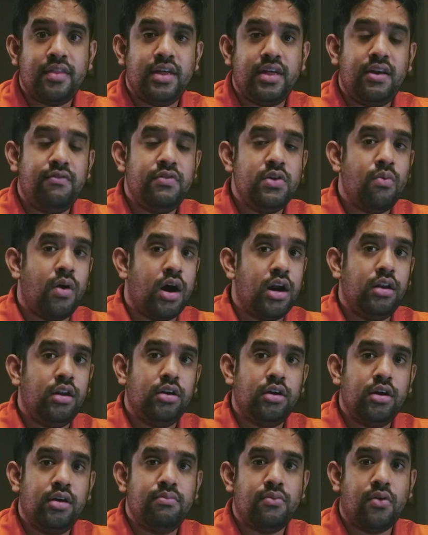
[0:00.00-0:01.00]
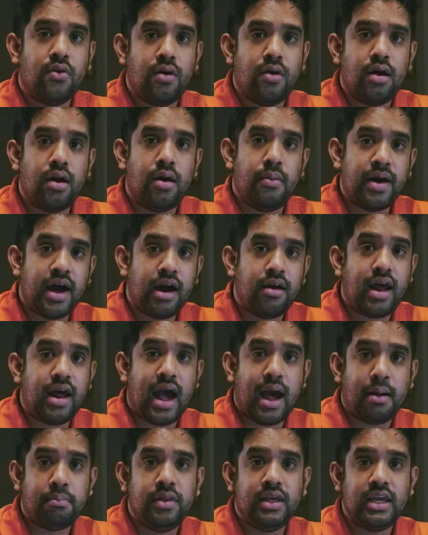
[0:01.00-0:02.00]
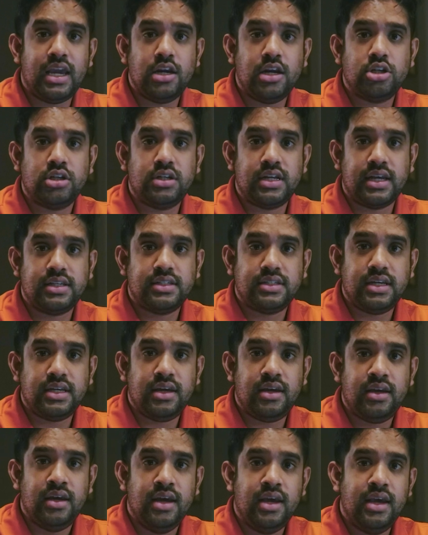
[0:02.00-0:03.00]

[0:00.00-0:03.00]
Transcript: And if you want to learn more about application testing